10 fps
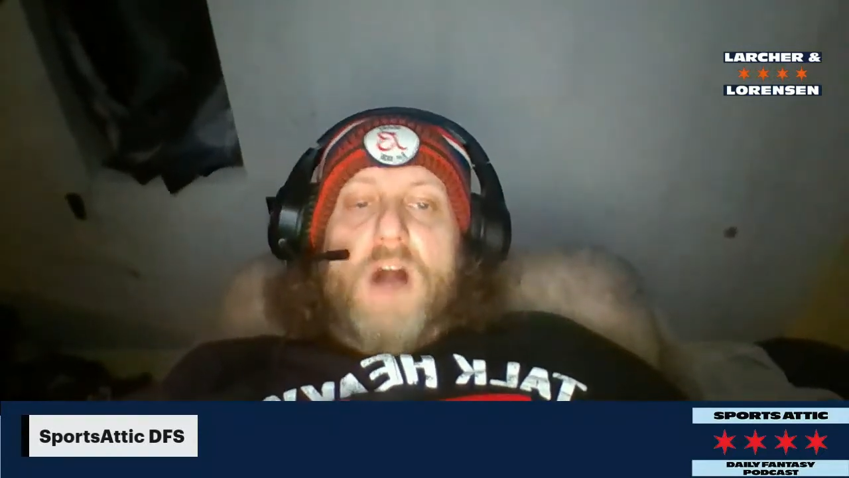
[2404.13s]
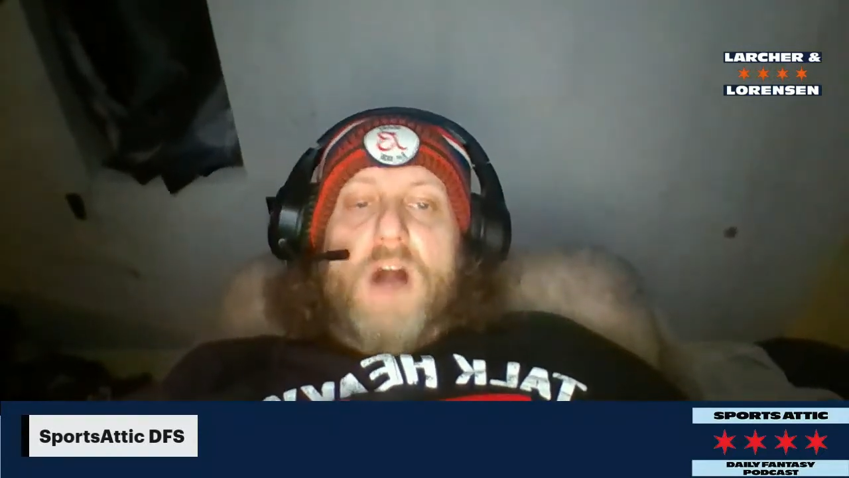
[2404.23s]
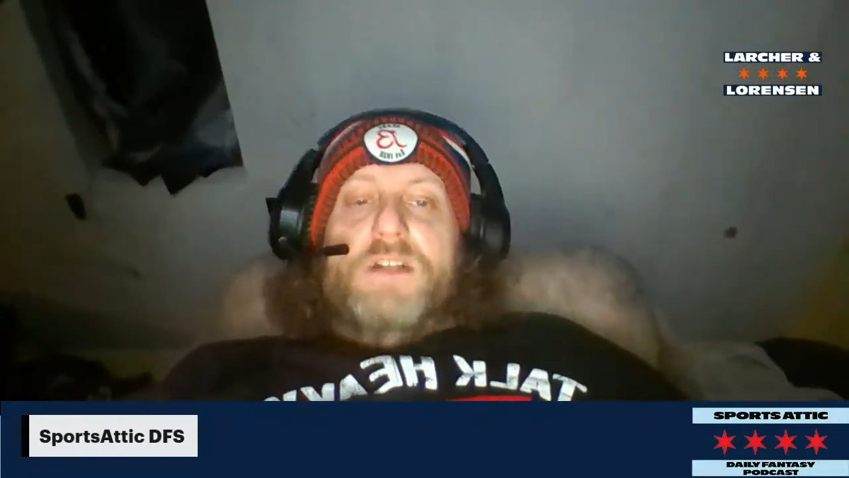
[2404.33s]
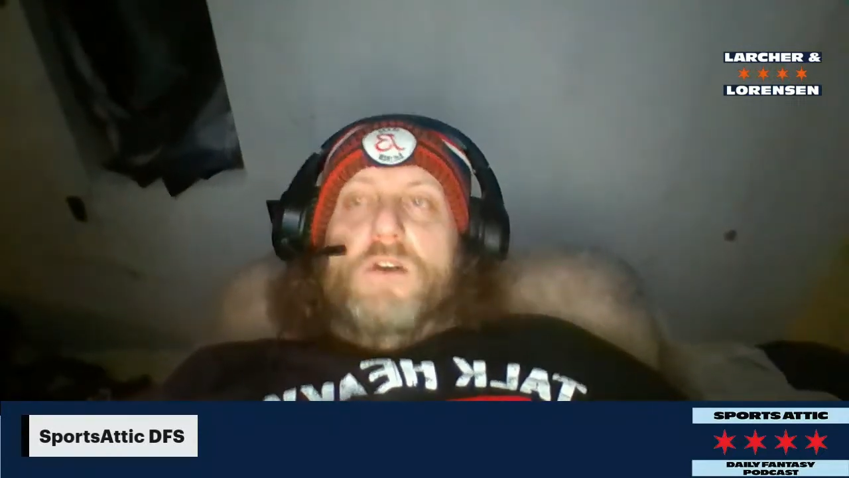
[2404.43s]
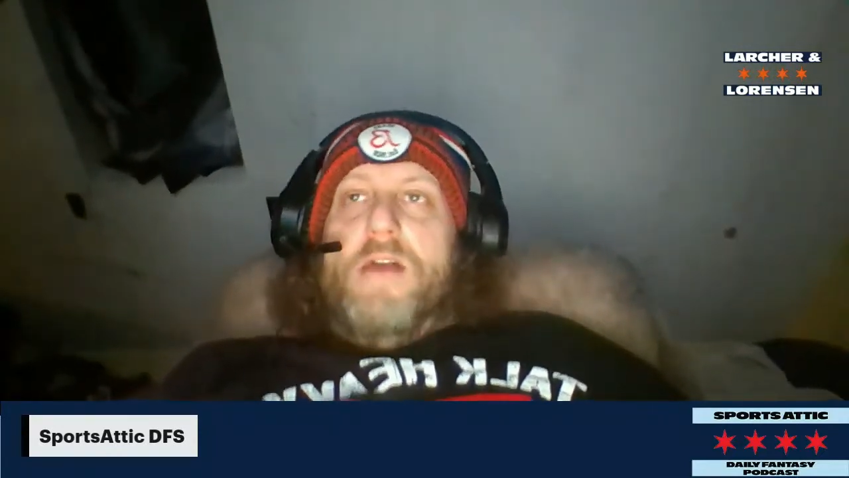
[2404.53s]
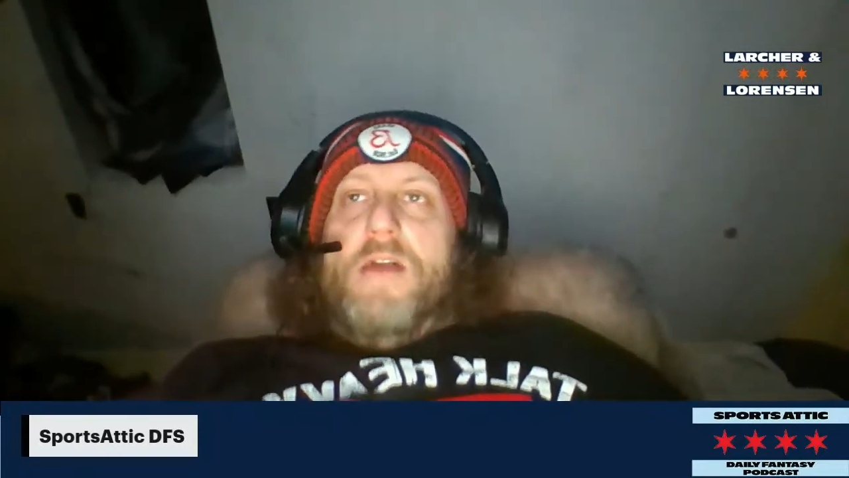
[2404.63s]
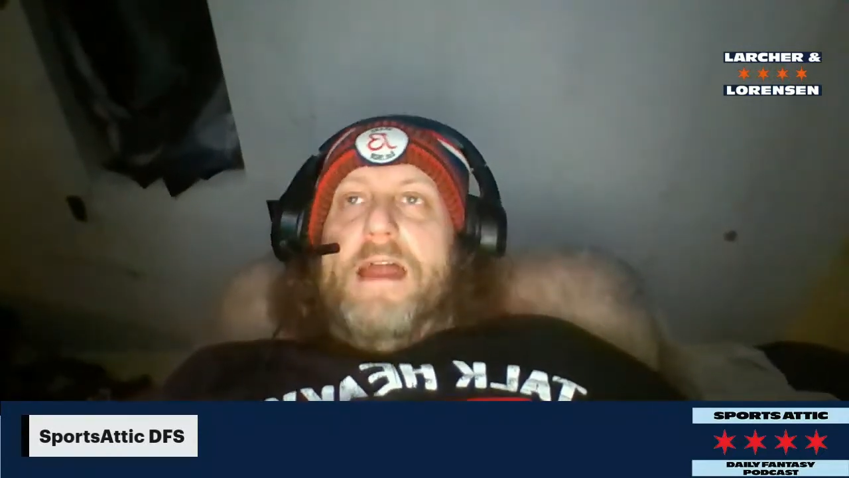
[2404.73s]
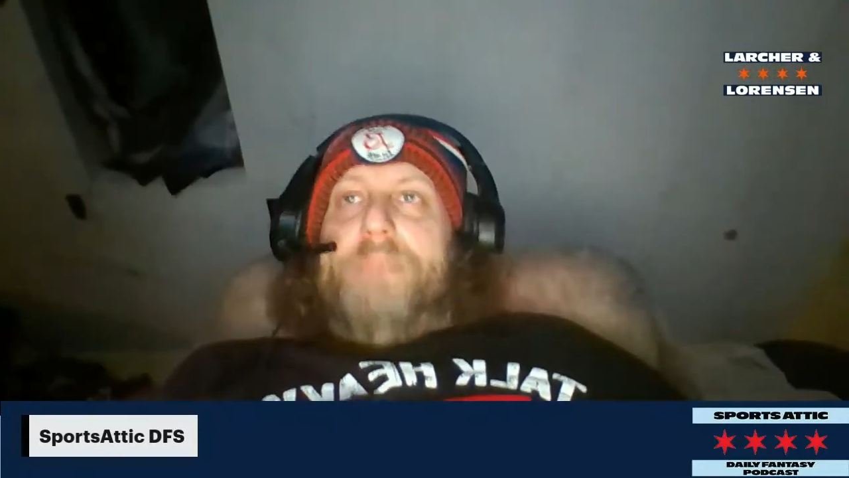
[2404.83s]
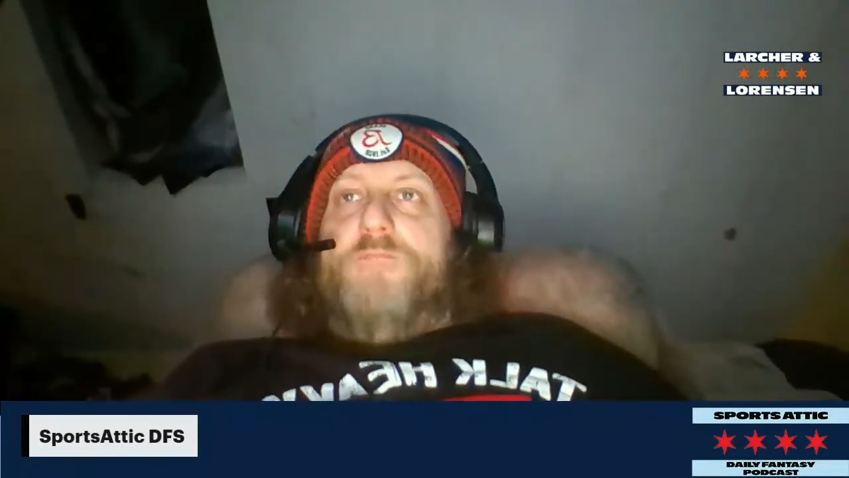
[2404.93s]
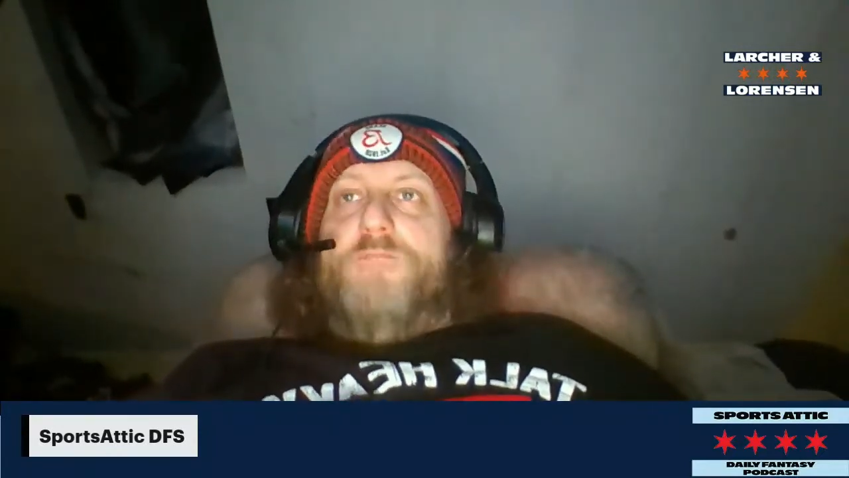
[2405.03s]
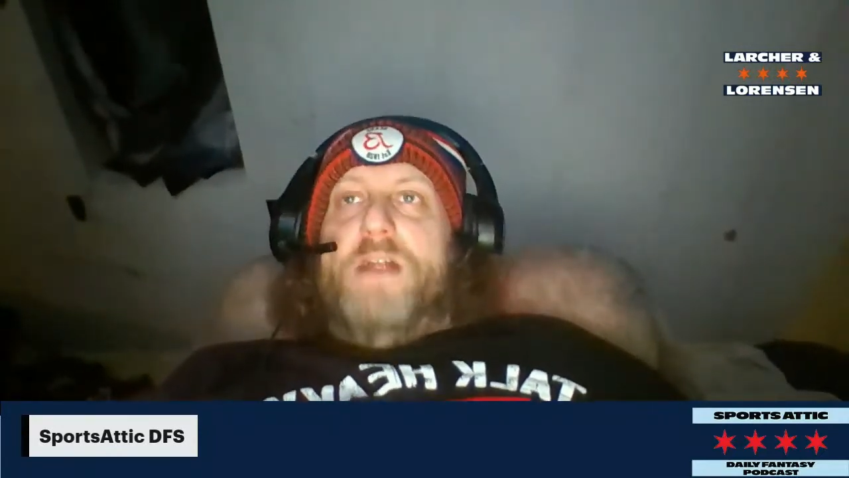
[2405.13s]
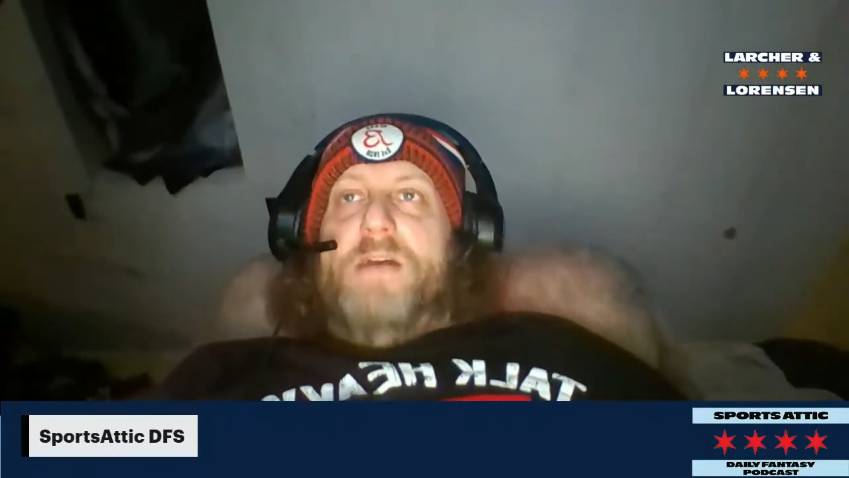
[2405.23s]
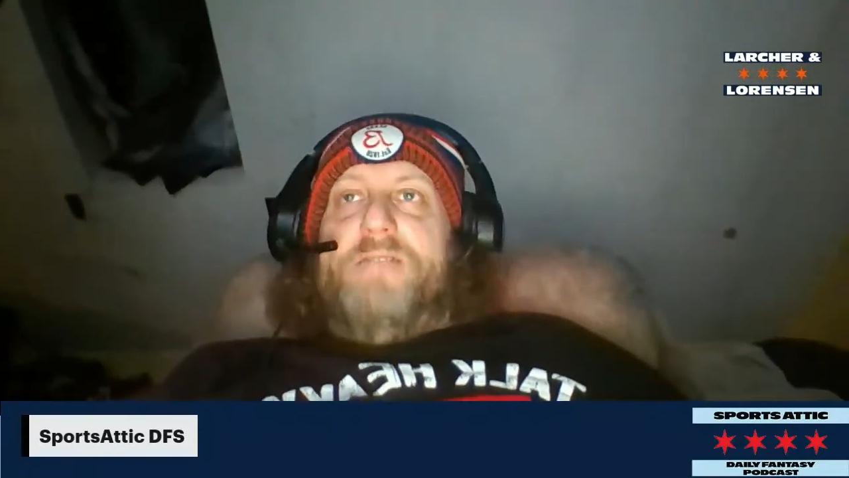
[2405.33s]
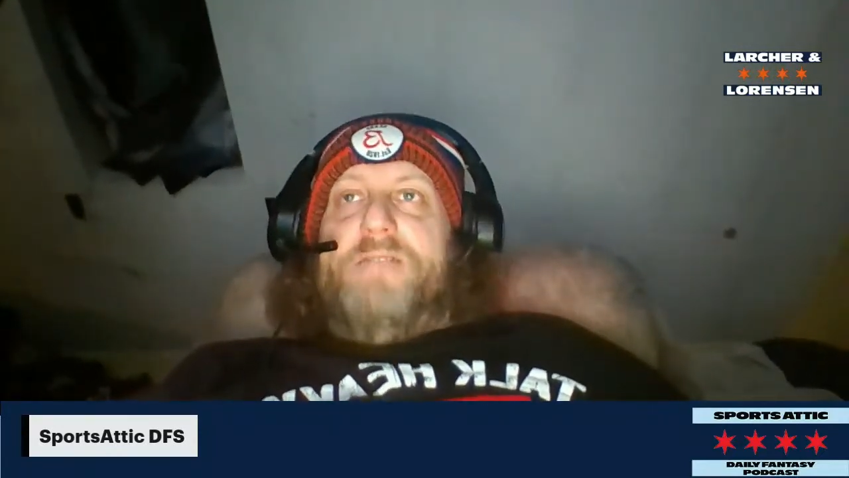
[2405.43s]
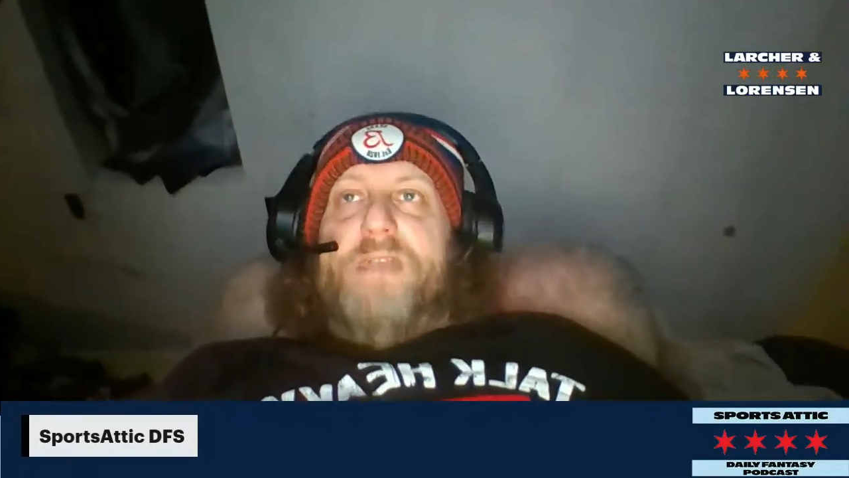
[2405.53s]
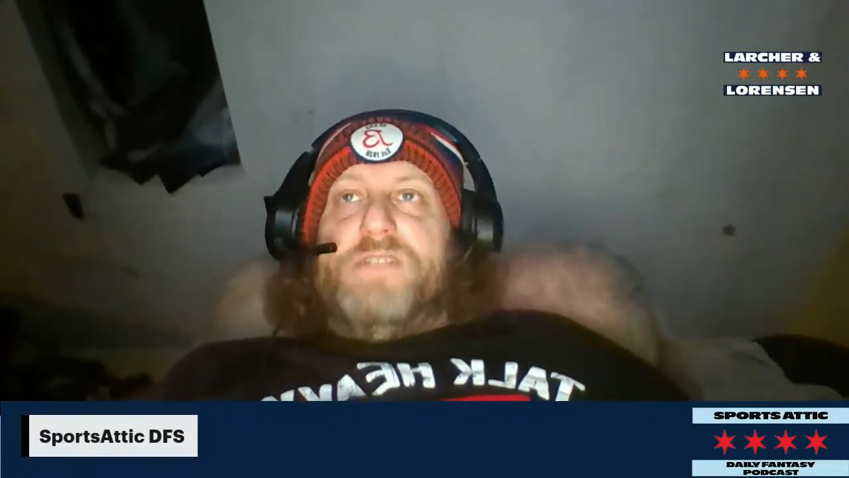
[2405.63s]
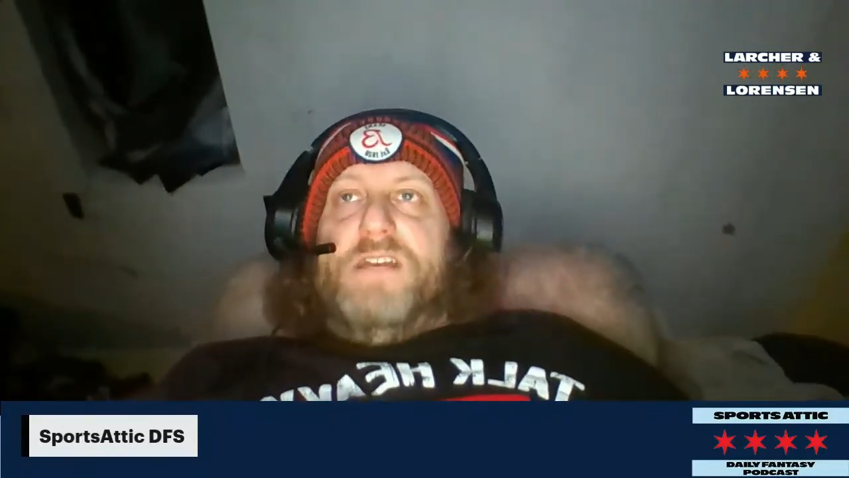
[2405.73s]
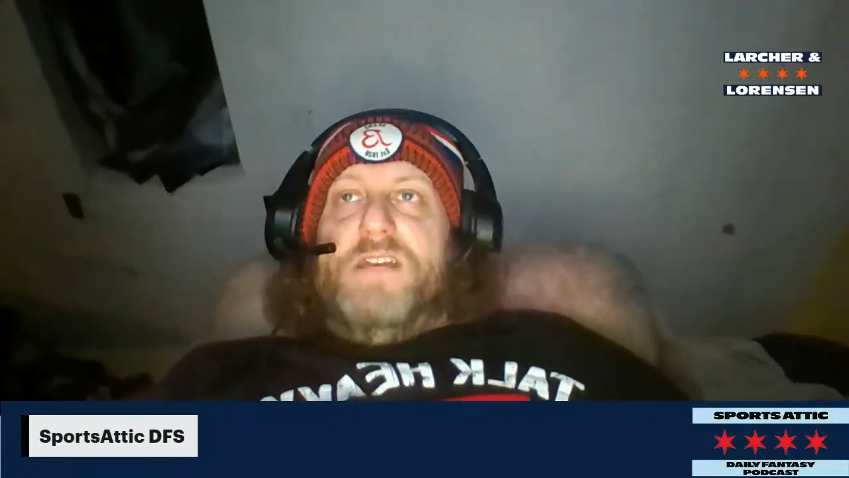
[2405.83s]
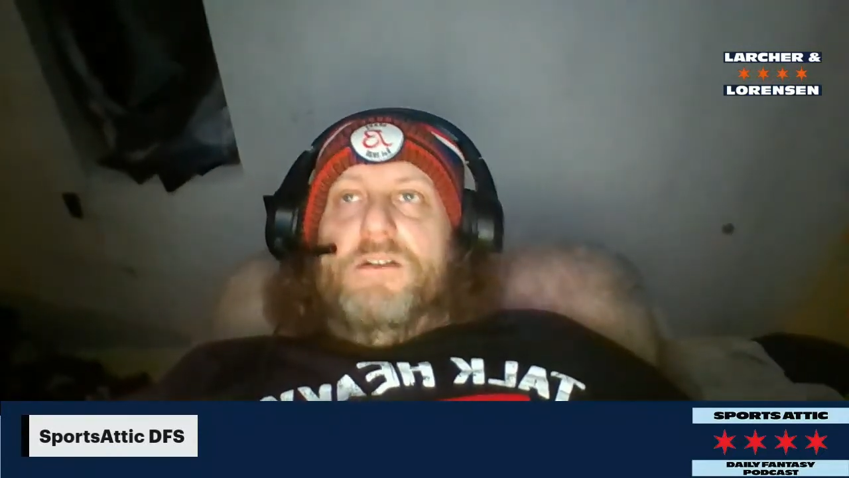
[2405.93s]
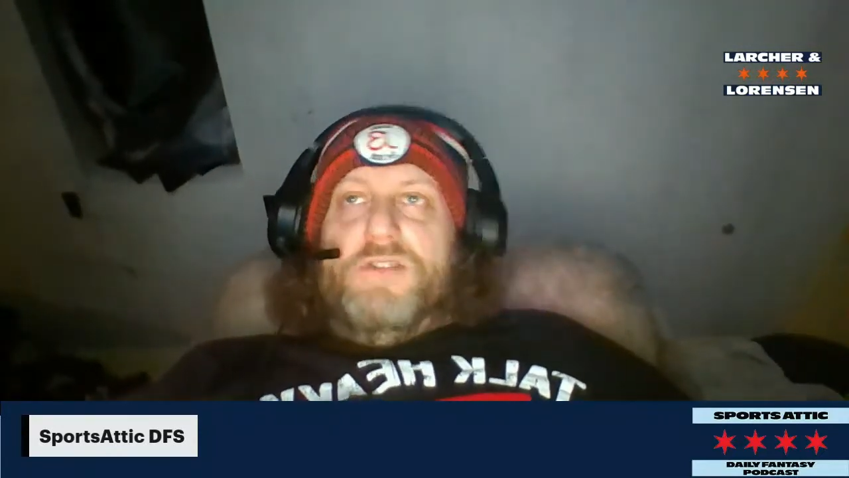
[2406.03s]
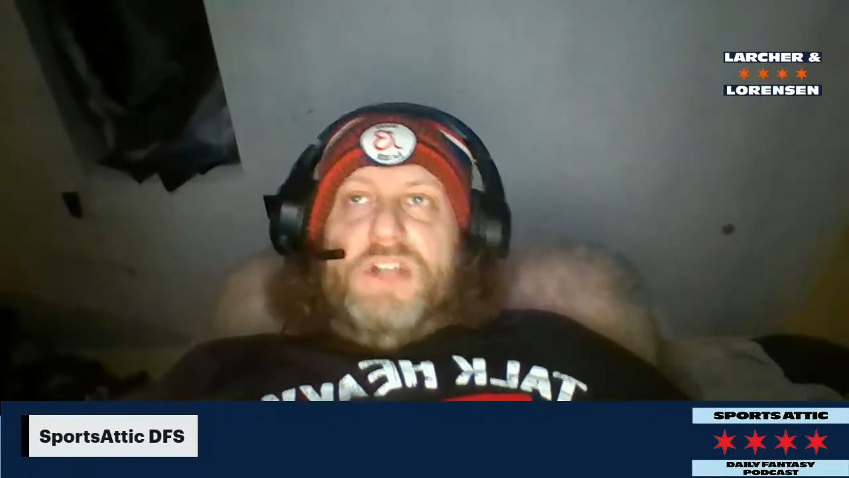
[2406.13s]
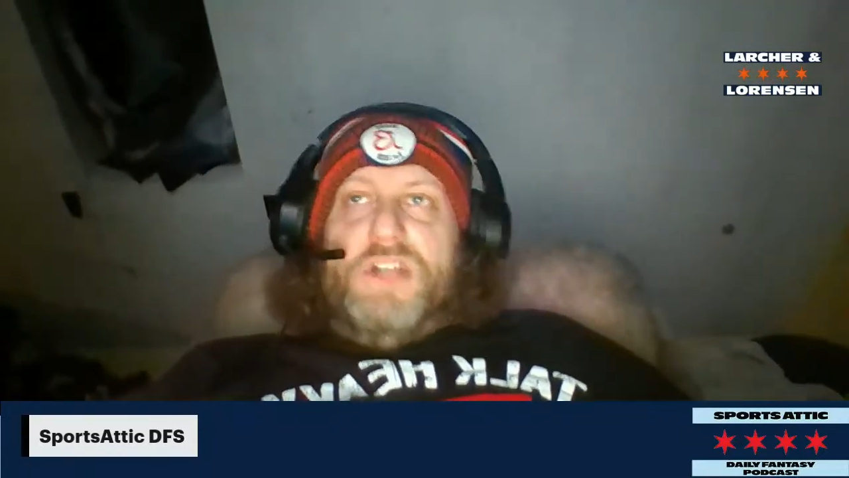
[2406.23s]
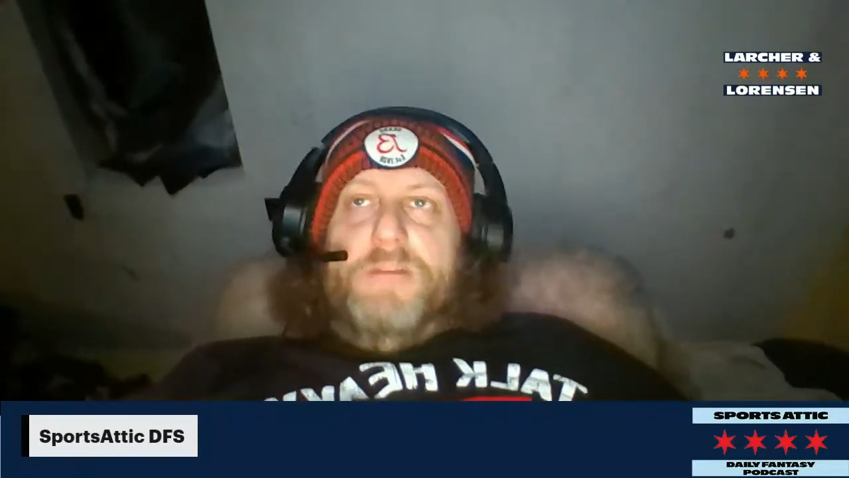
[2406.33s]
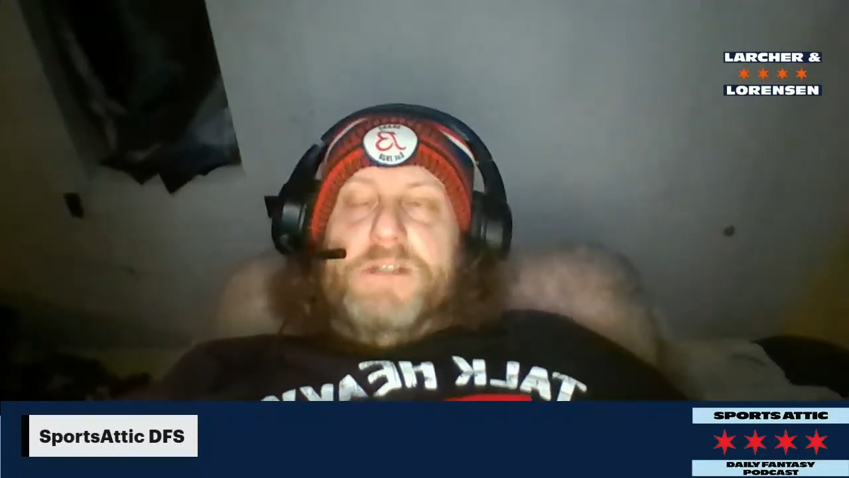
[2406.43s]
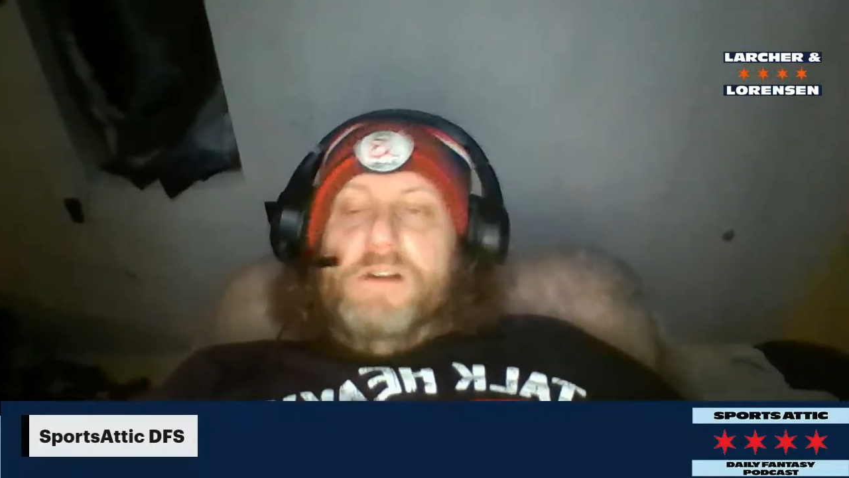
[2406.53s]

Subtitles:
under or at right about 5% ownership.